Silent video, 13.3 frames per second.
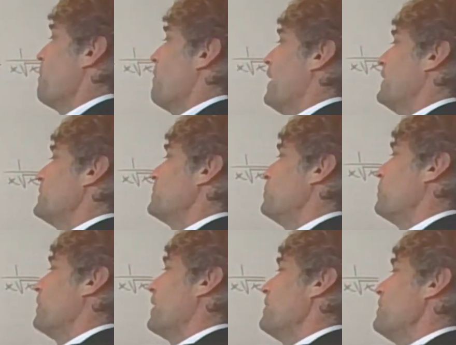Minus
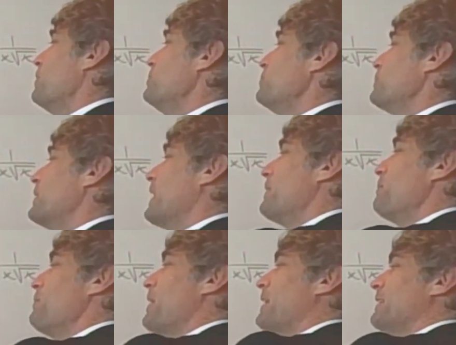4. And don't forget
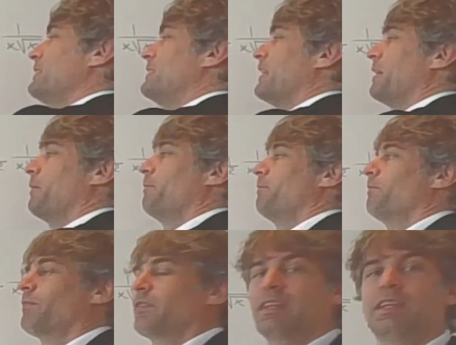it's there.
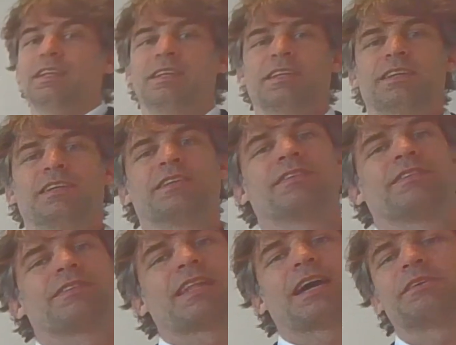
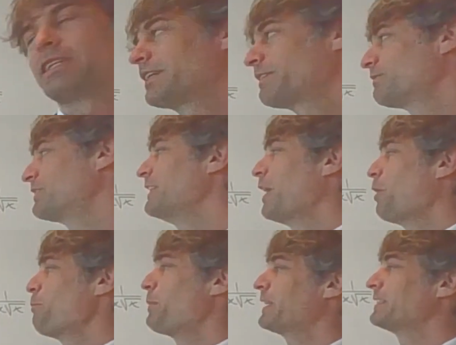Now that I've seen how
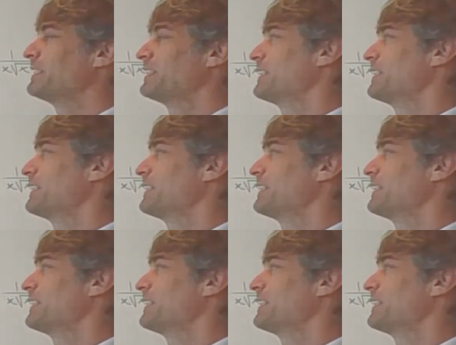big this